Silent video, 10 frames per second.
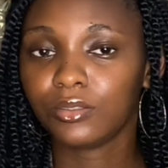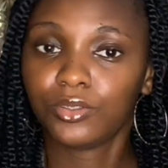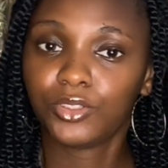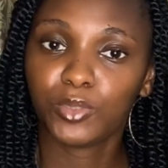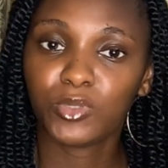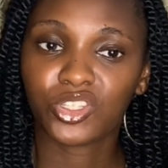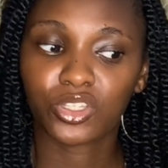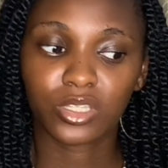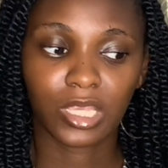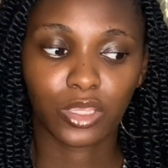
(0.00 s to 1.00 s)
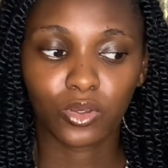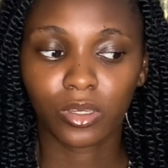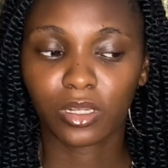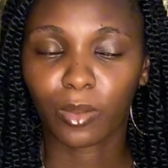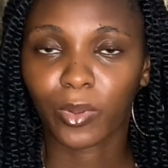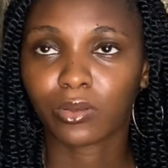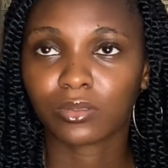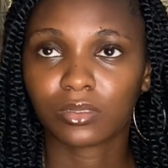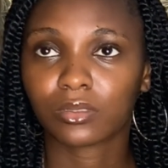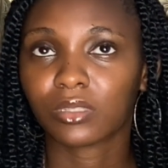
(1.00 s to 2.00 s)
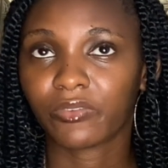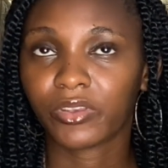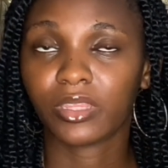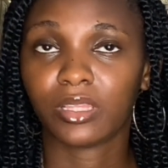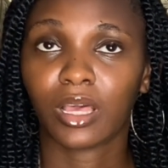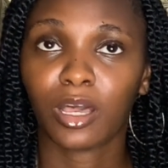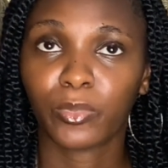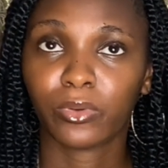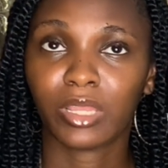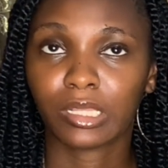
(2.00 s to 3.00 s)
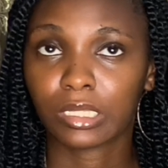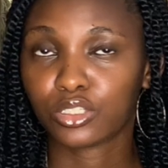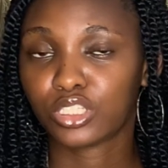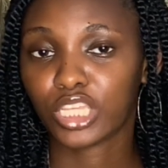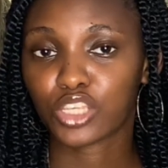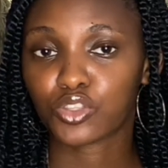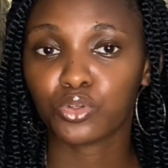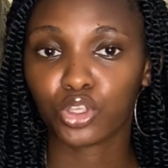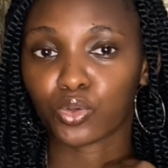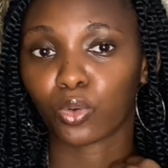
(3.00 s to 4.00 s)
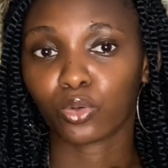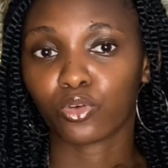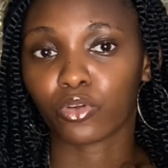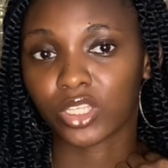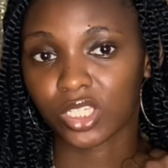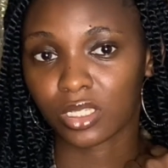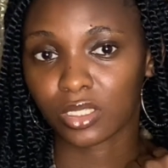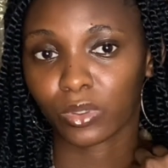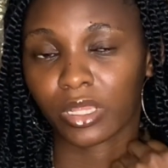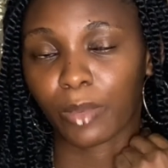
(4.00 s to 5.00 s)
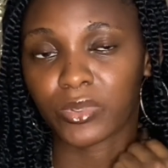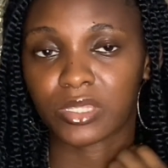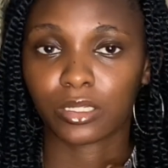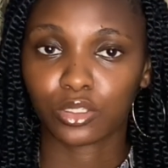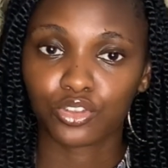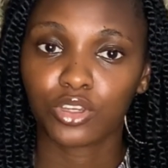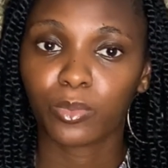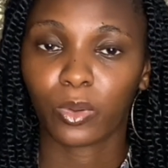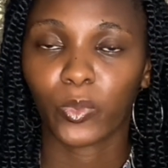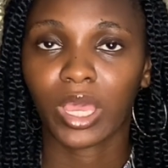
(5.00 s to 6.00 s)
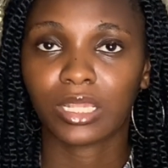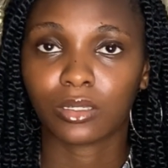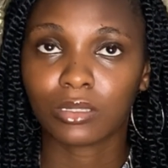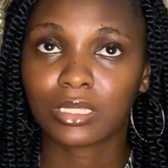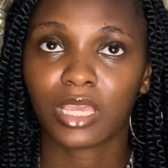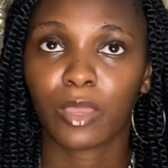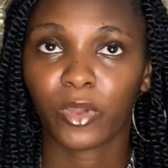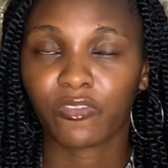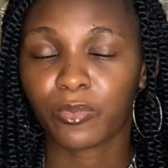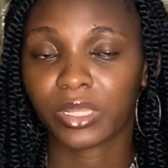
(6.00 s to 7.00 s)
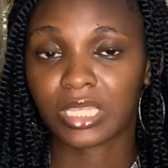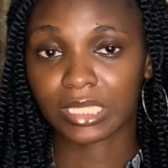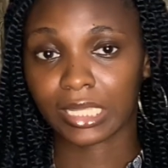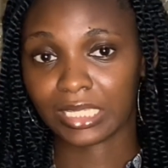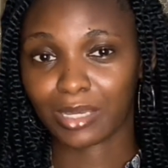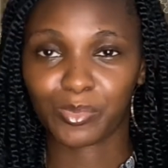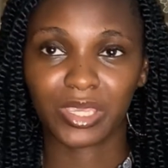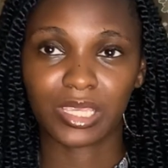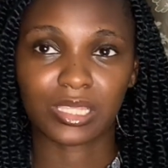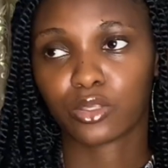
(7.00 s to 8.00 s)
Jimmie is just like talking about everything that happened. Like there's no need to hold grudges. What happens at the trip? We've had a good time, but everybody said their piece.